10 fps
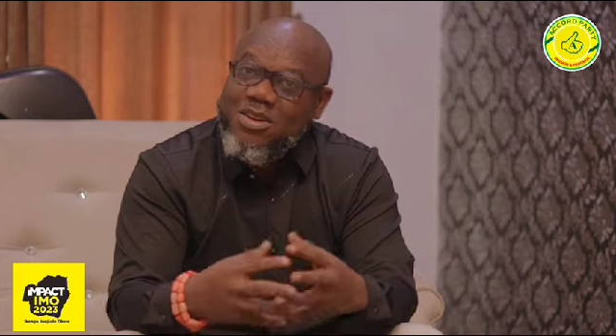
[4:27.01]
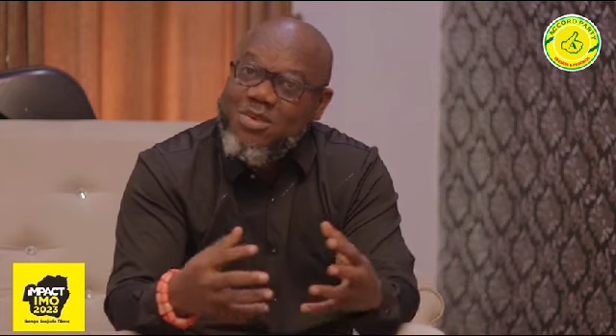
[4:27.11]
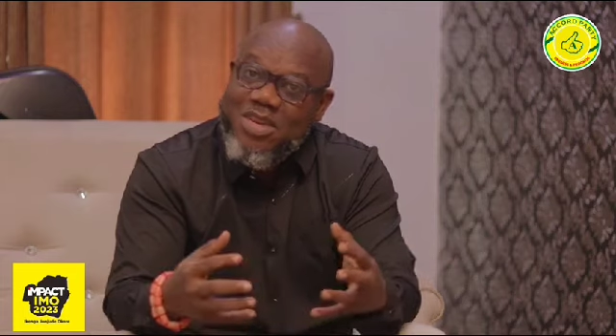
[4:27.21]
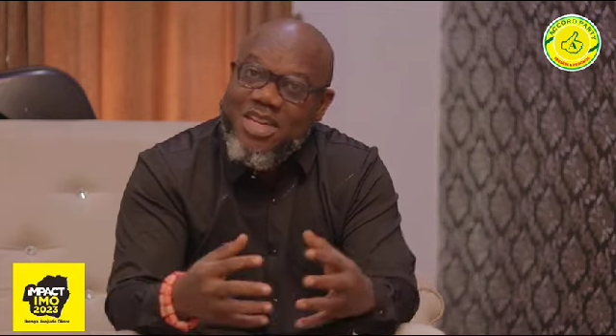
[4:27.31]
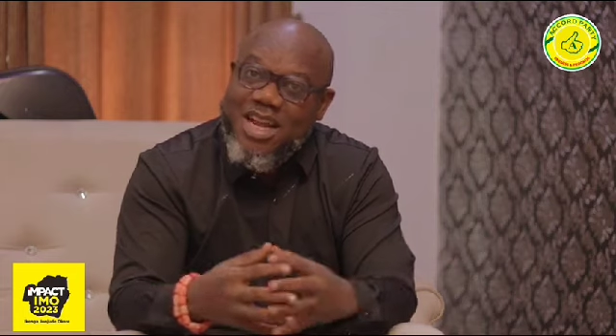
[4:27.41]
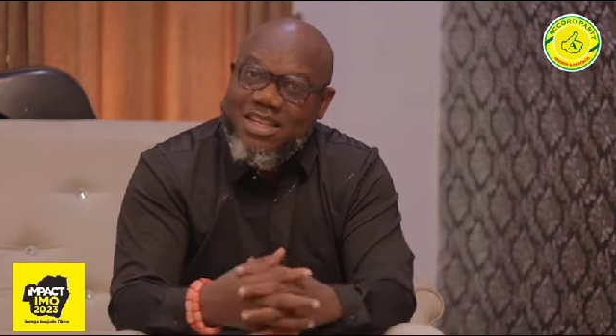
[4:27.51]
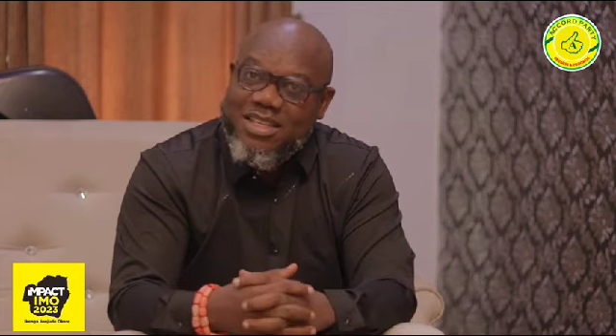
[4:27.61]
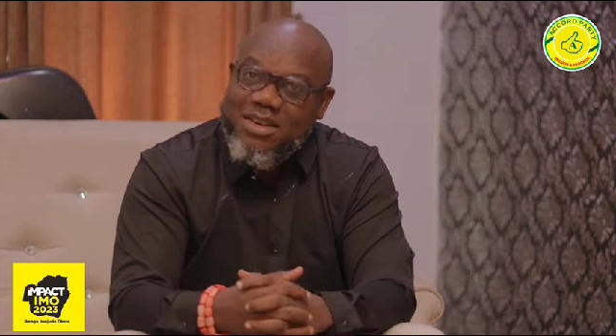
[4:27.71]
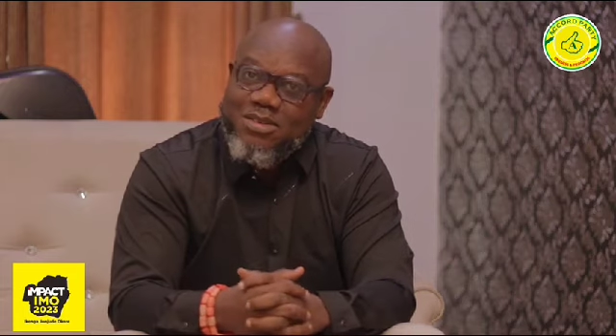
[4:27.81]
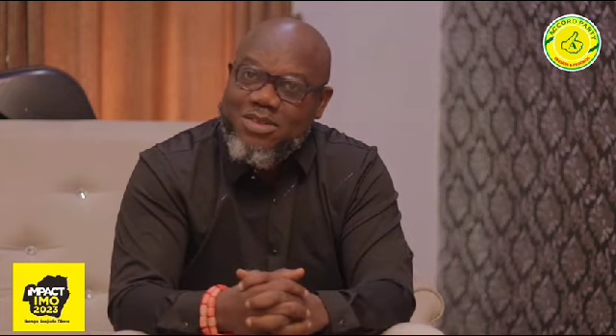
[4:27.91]
within
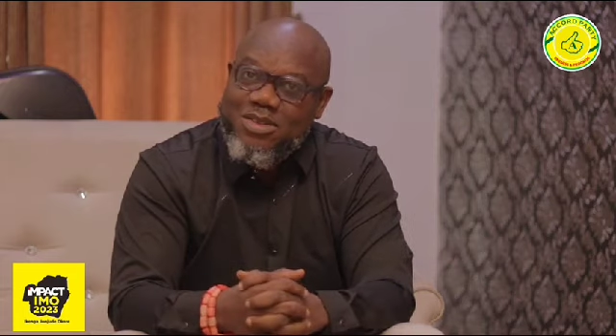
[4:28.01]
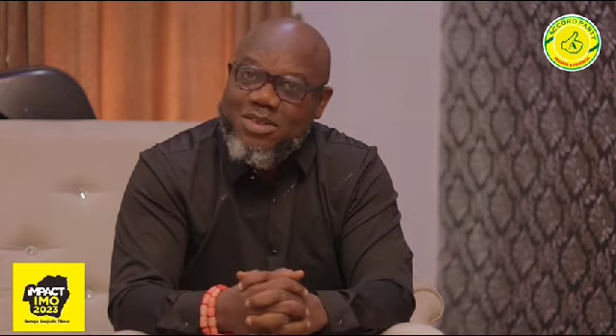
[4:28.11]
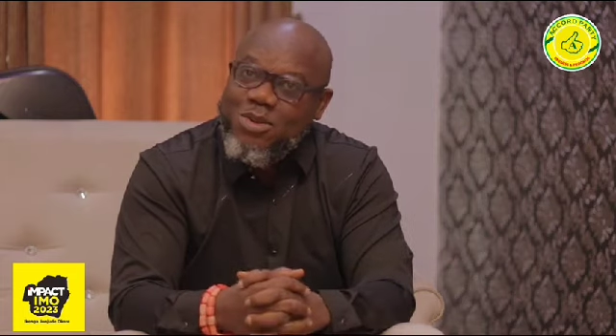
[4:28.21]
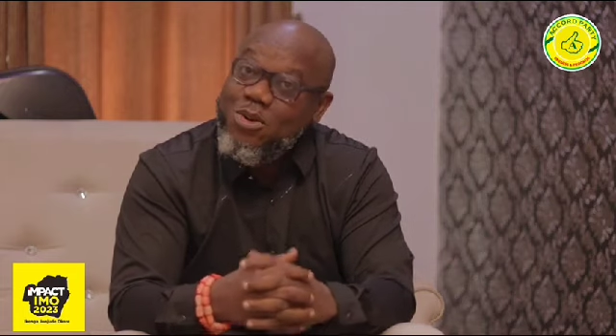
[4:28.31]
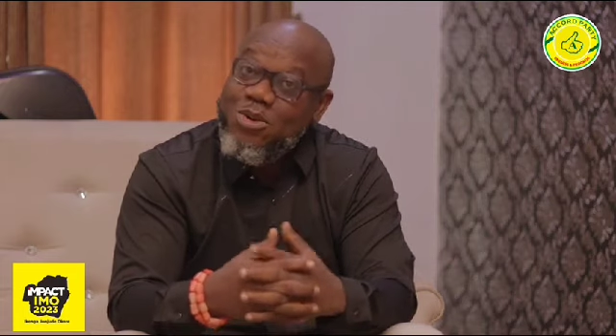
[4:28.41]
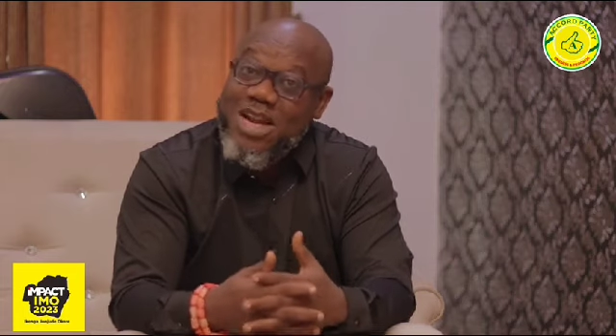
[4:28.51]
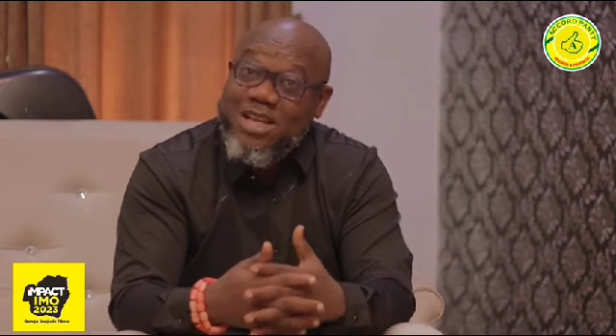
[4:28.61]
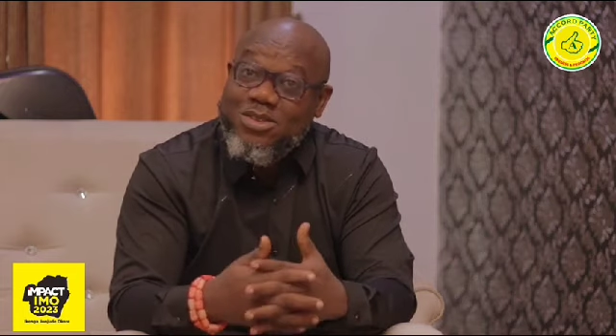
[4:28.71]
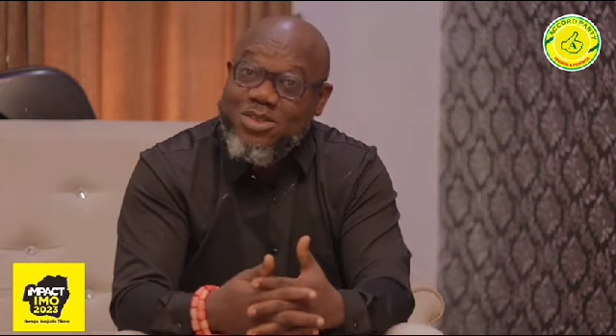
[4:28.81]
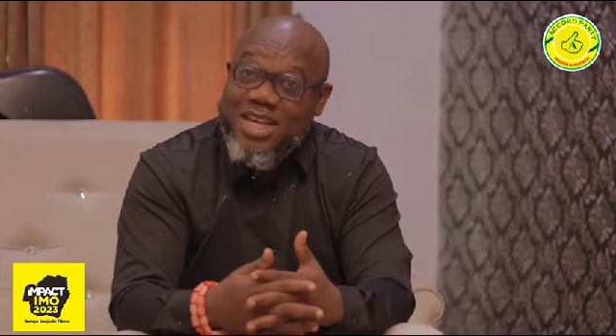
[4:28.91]
ourselves, hold
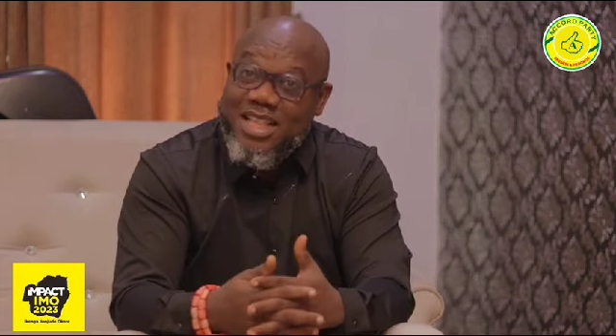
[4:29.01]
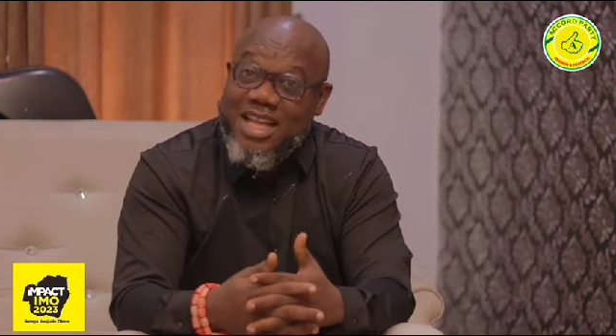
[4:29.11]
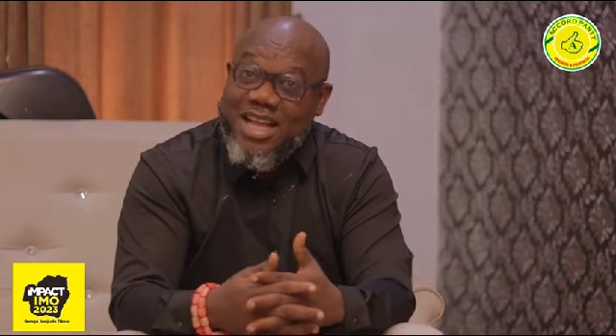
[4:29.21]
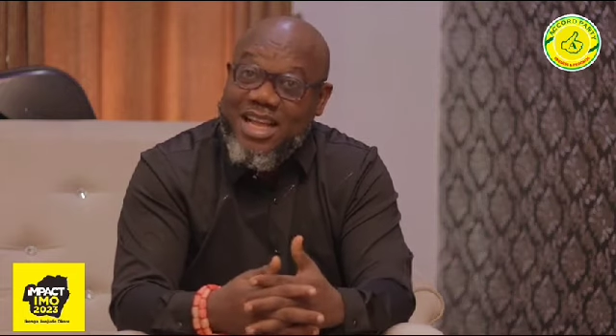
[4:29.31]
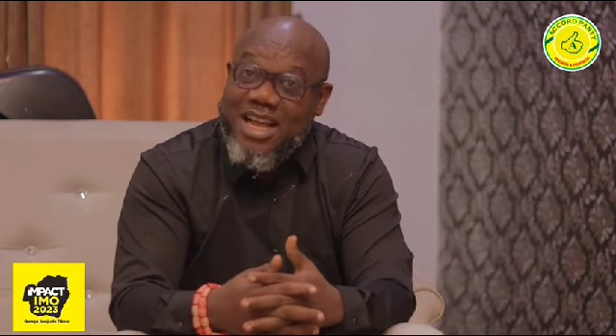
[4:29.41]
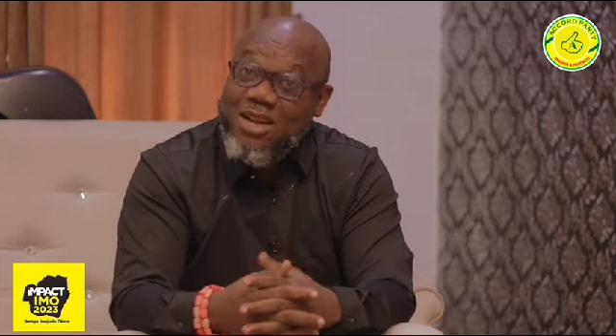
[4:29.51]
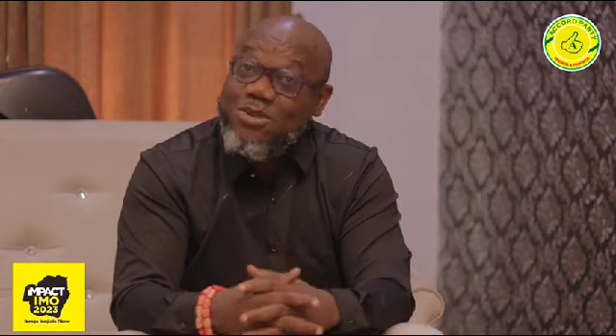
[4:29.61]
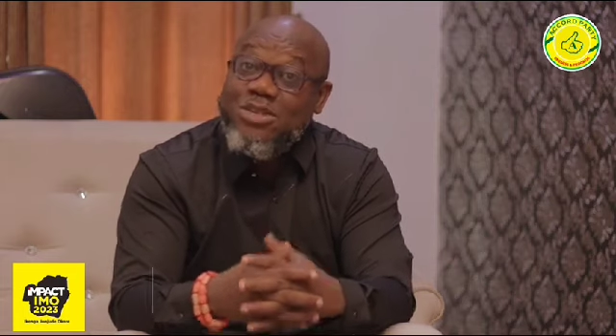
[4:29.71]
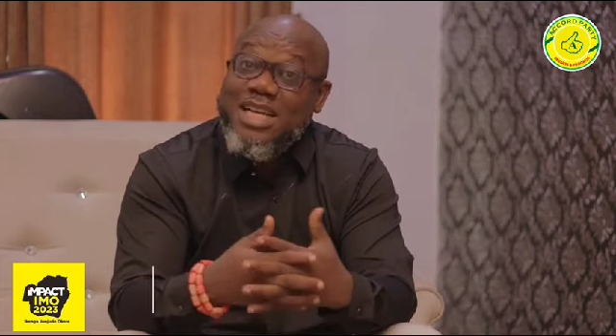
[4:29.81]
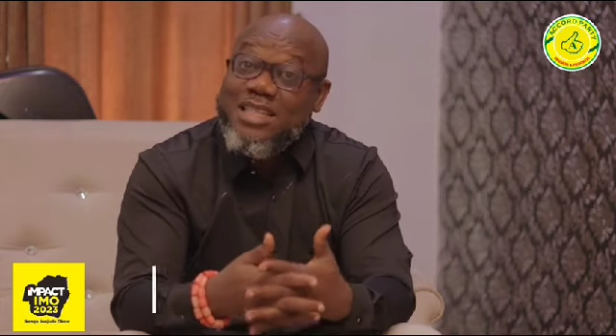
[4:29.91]
hands together,
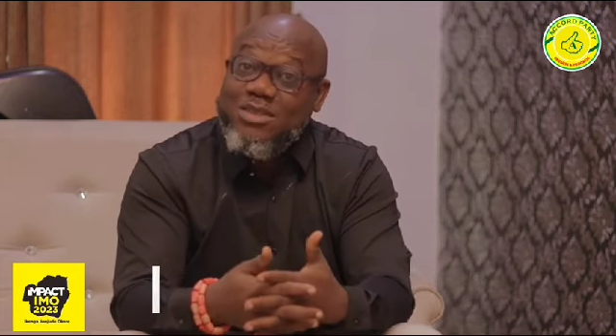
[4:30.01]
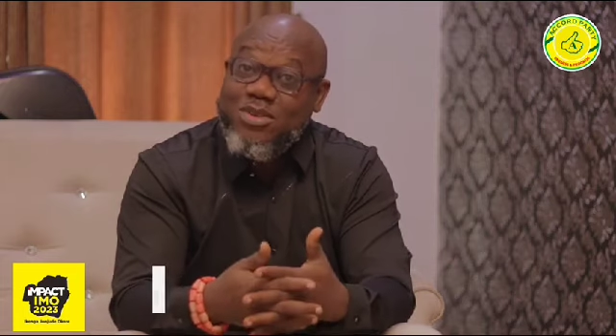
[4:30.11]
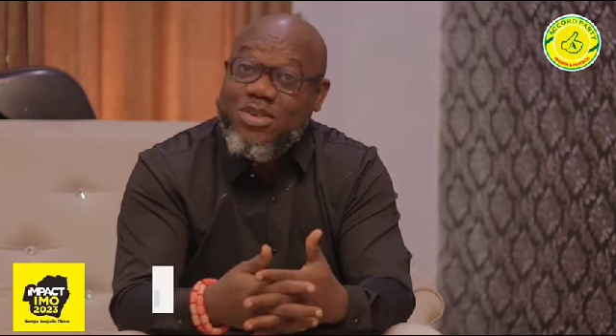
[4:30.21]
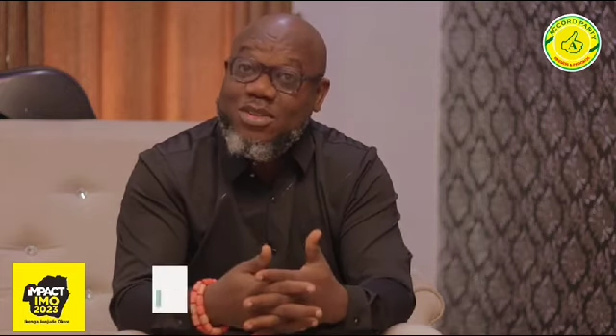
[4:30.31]
and do that